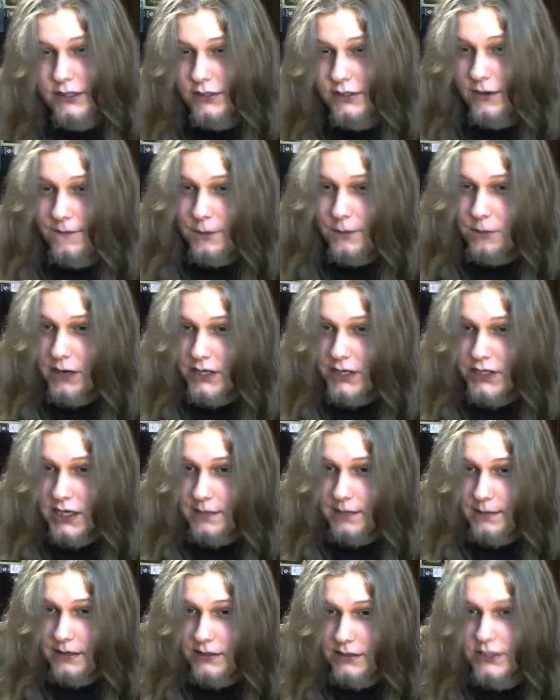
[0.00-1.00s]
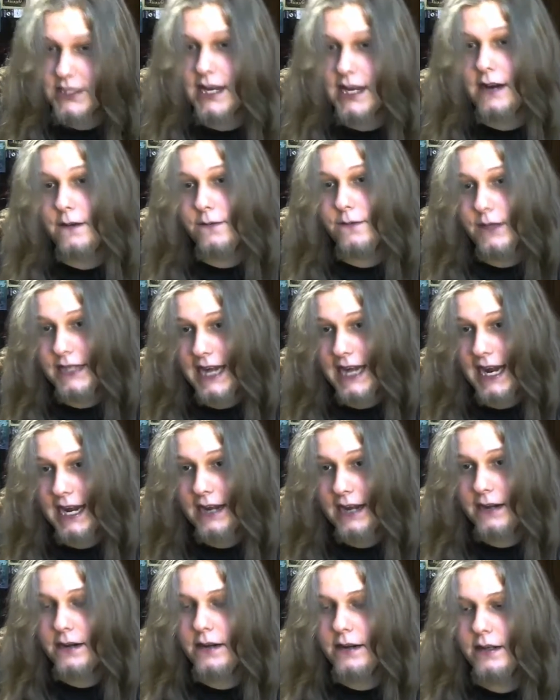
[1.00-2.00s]
So if you want to check them out yourself, you
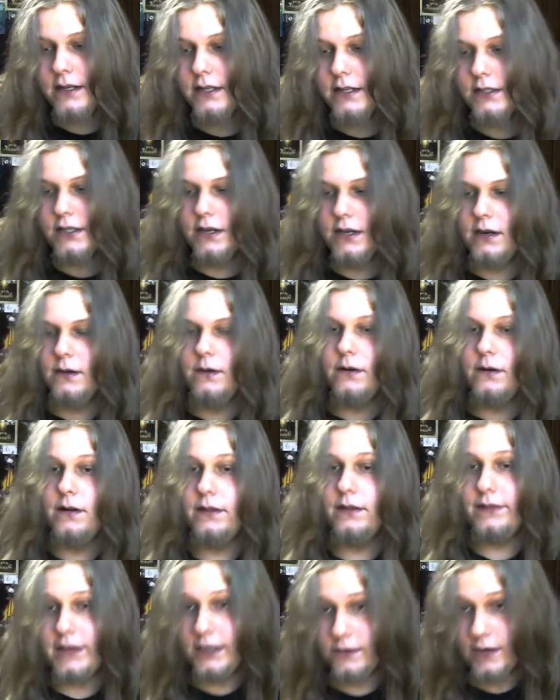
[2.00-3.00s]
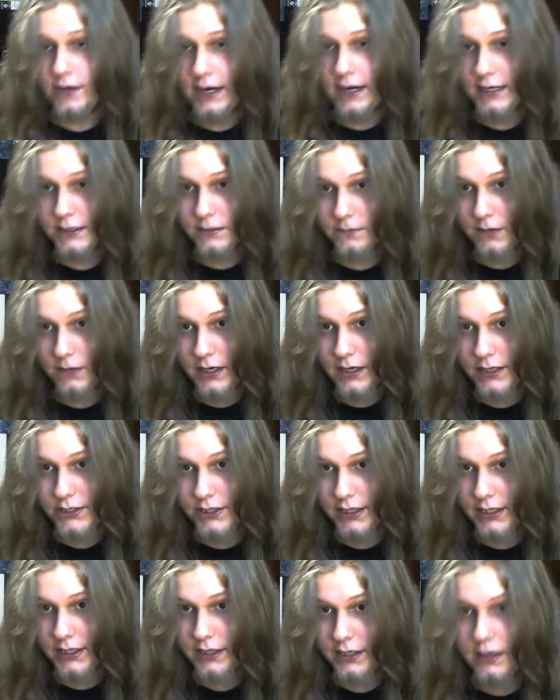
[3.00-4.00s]
can. So thank you guys for
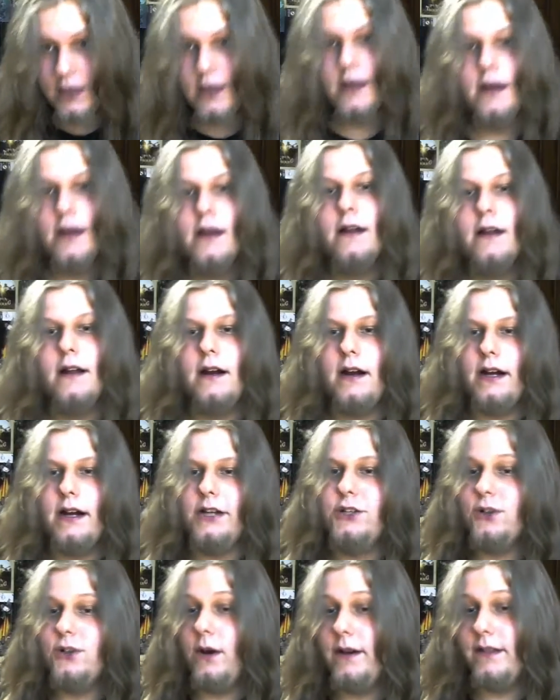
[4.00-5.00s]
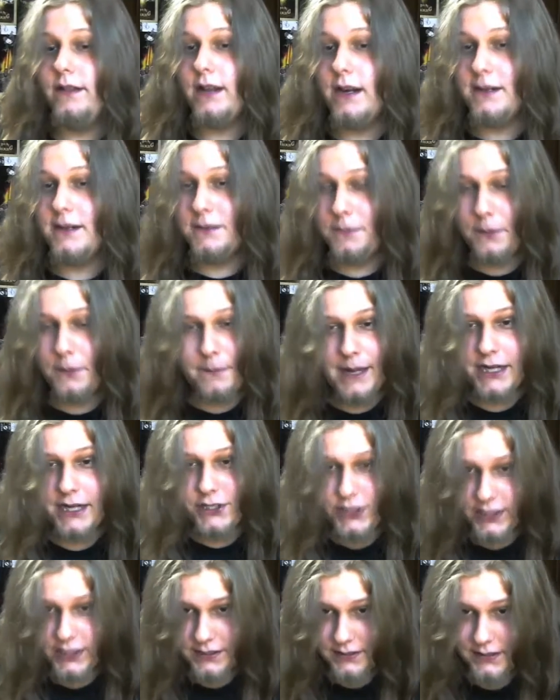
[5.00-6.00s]
watching. Enjoy the honorable
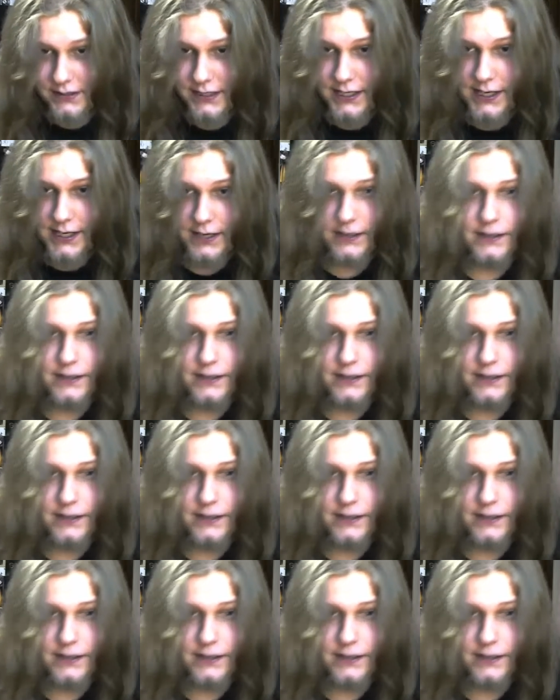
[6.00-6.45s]
mentions.